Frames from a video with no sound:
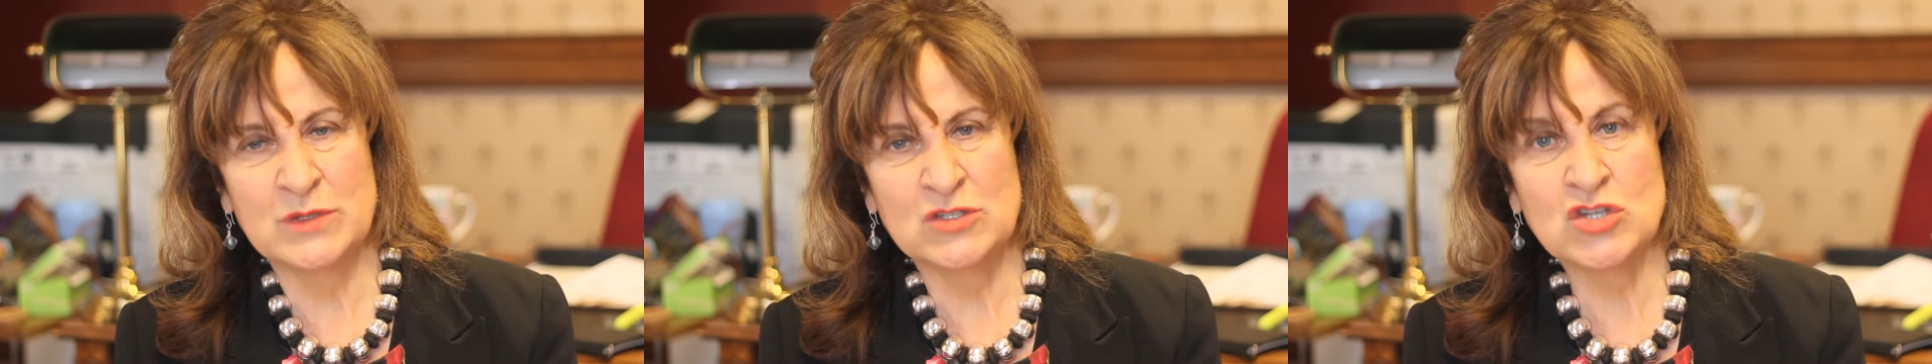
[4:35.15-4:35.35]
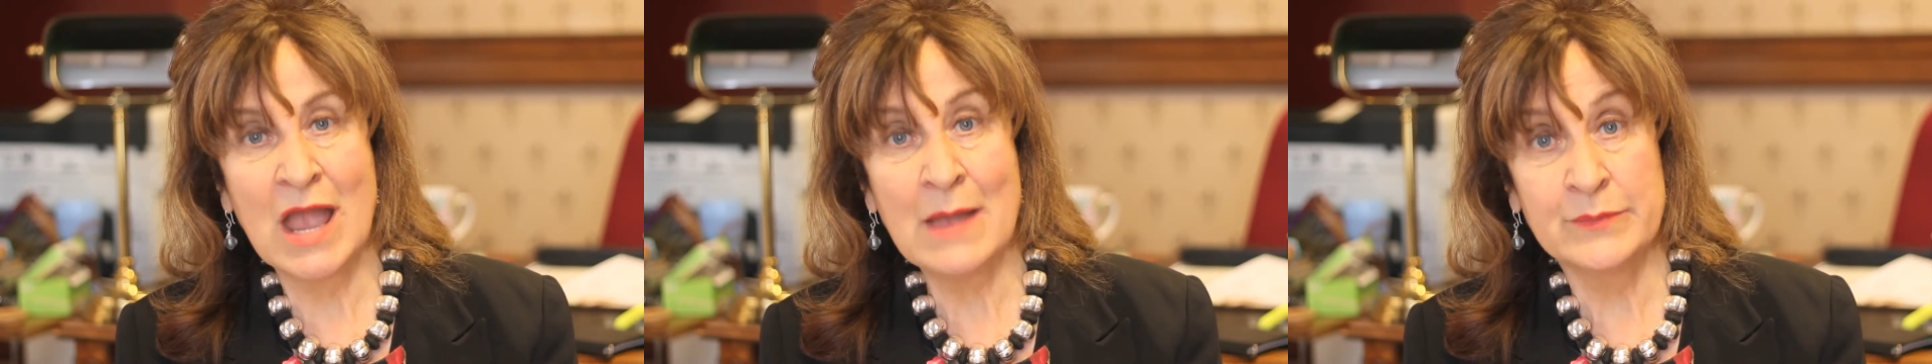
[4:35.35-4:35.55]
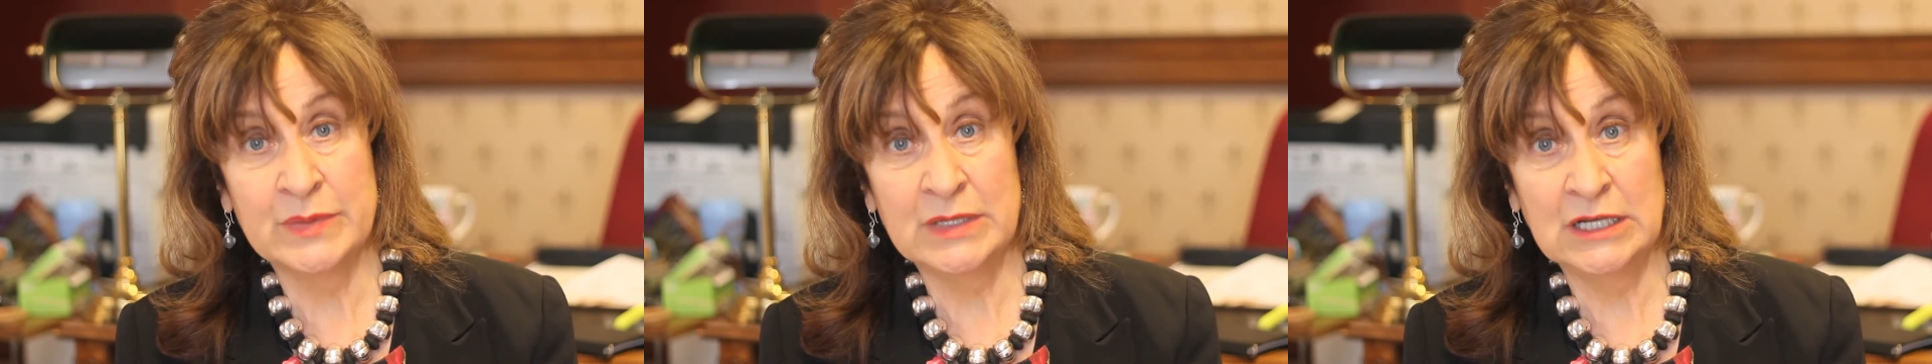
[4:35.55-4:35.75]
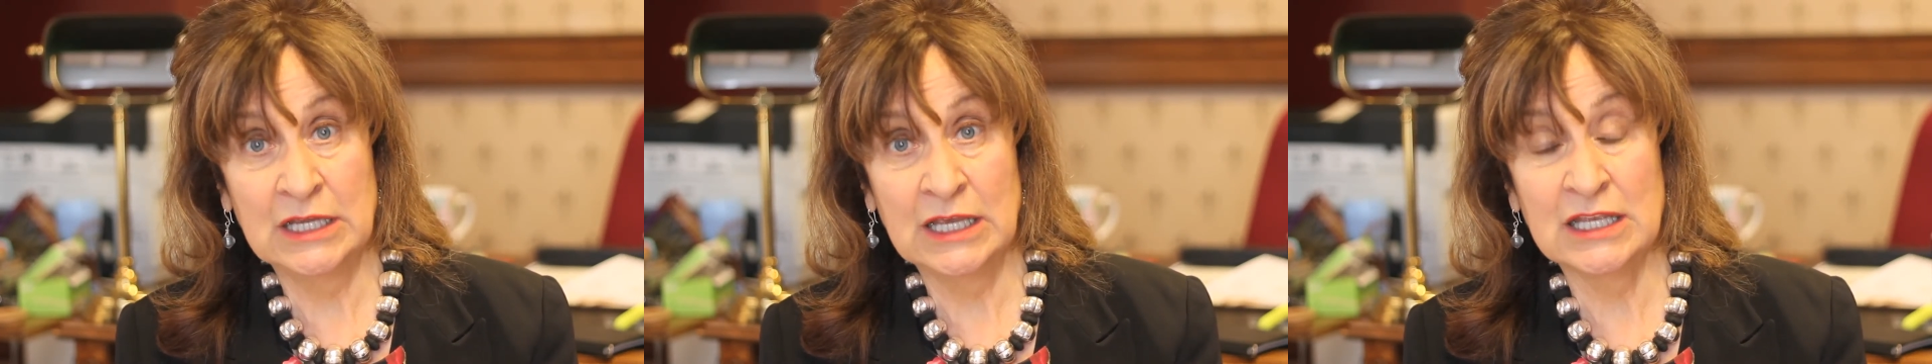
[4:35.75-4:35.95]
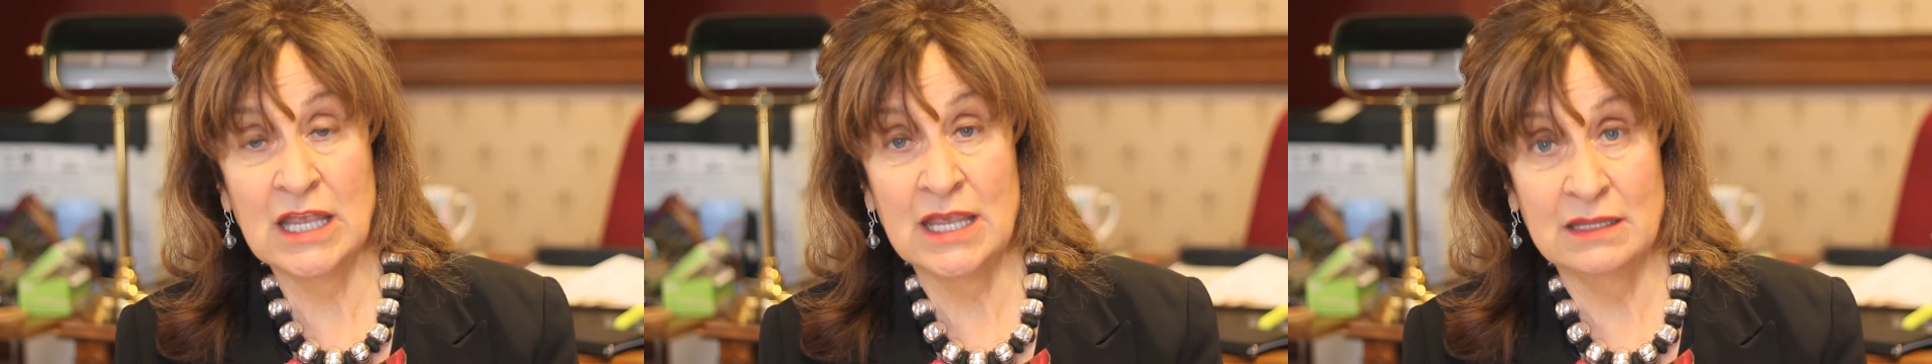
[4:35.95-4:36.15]
be
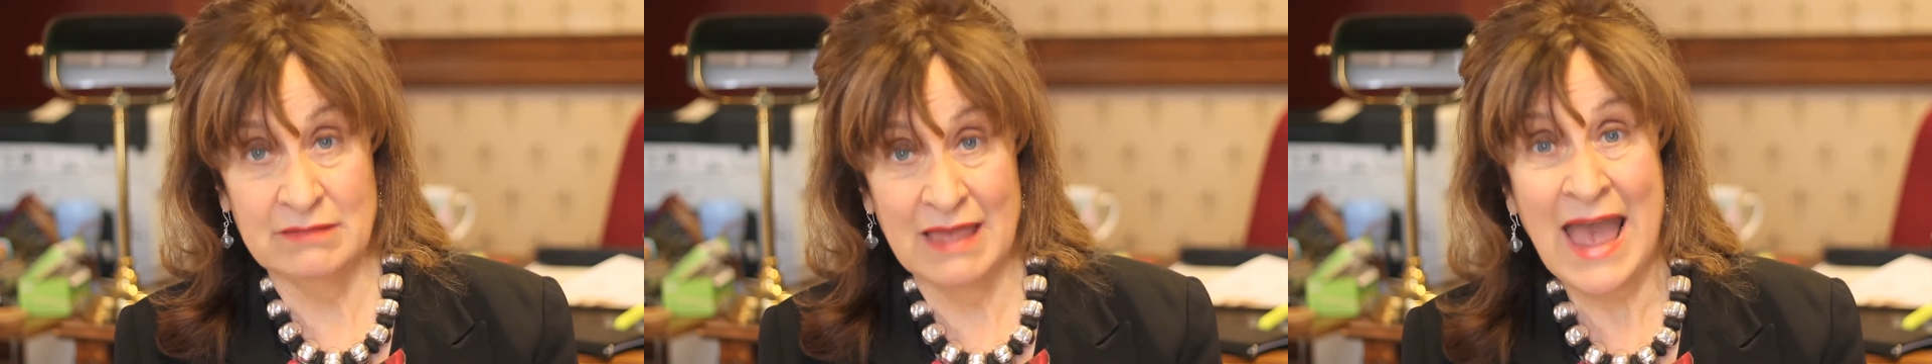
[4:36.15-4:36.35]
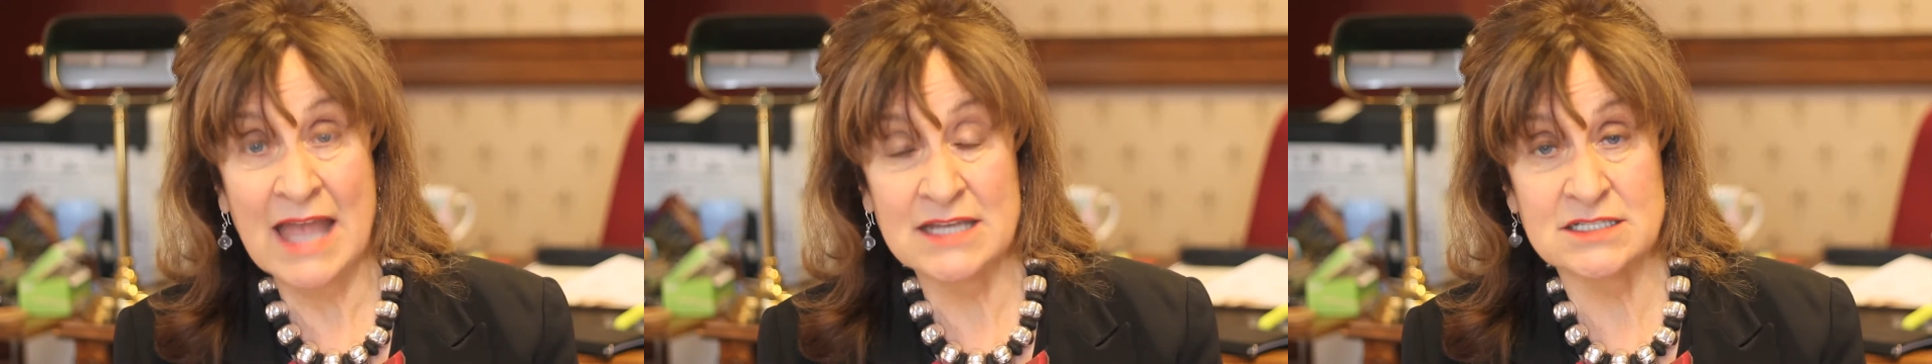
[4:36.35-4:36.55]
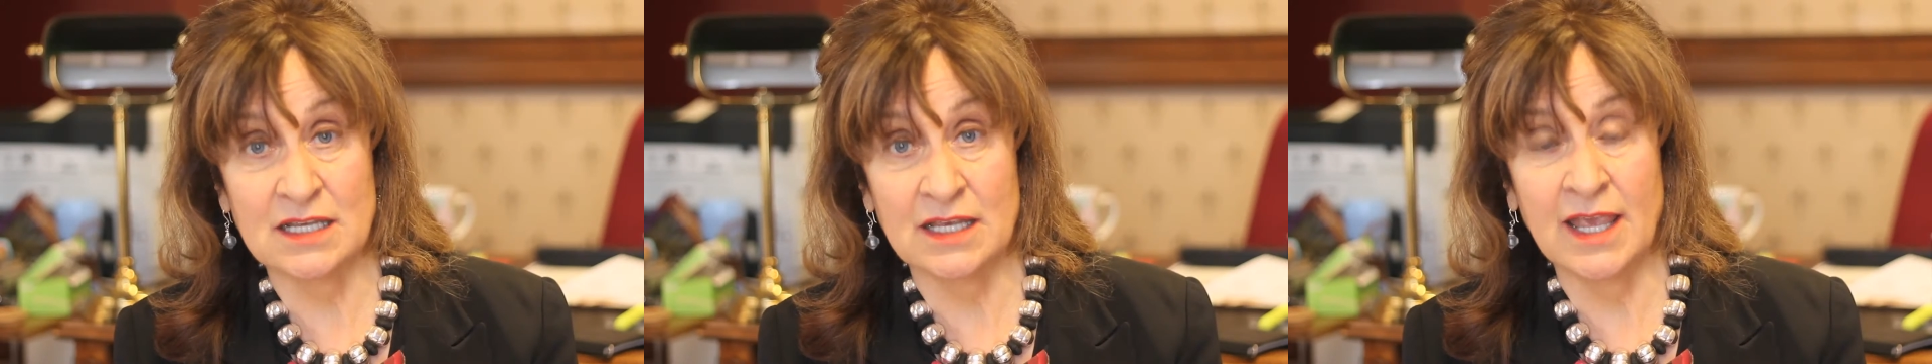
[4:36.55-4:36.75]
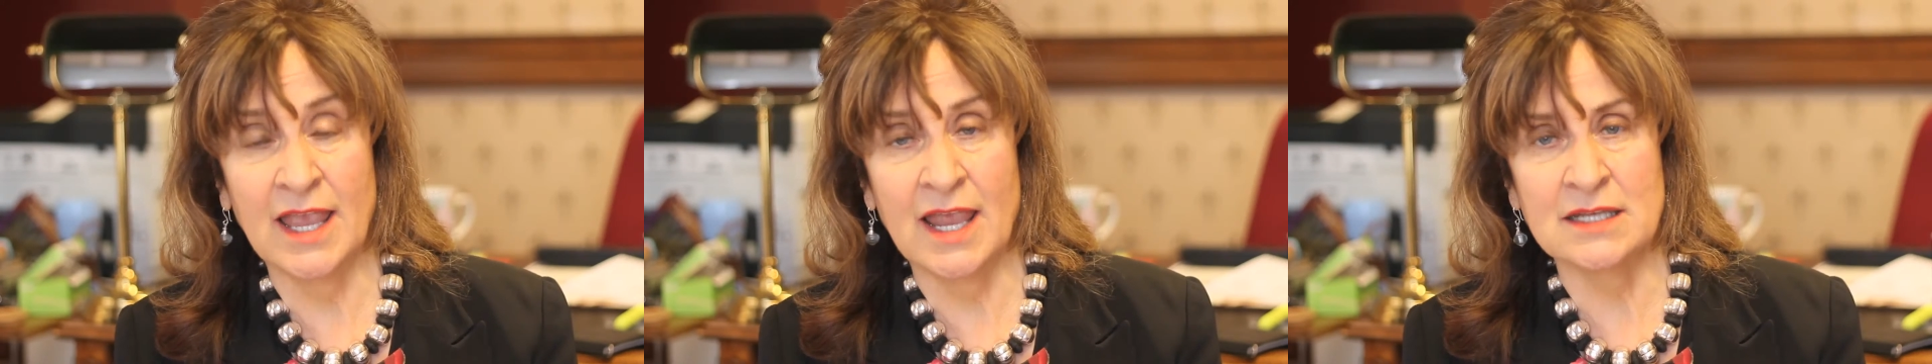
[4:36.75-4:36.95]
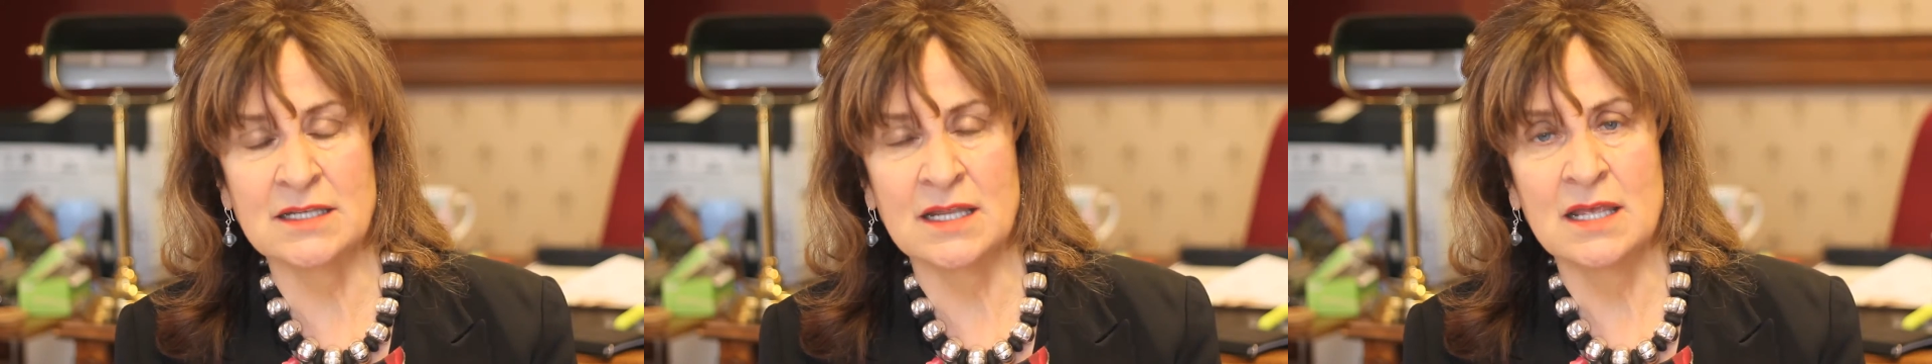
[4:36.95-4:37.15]
championing that
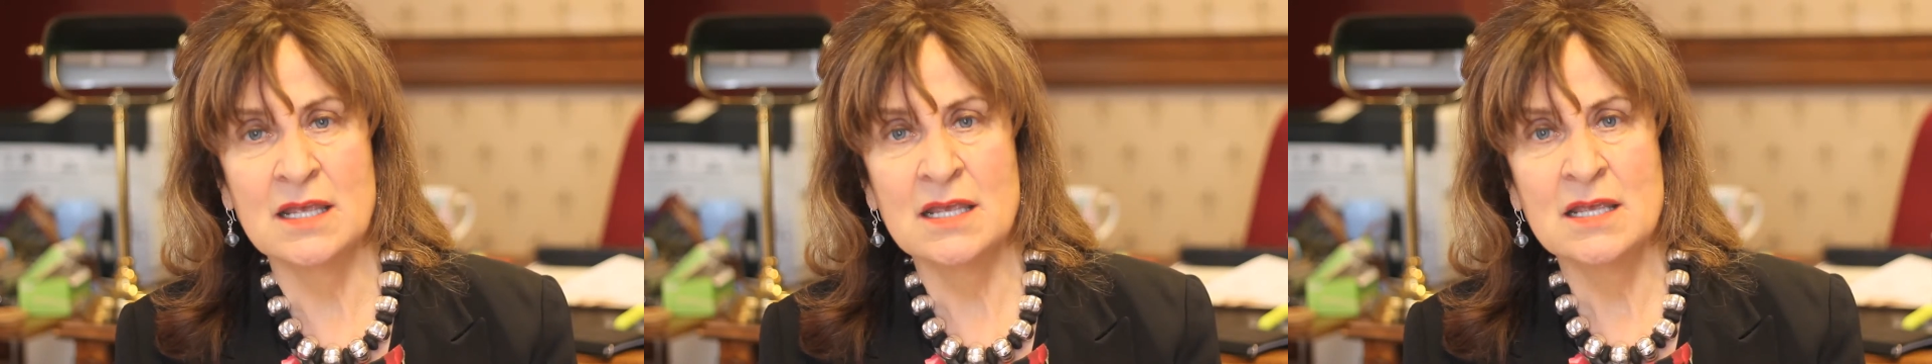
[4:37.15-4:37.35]
again.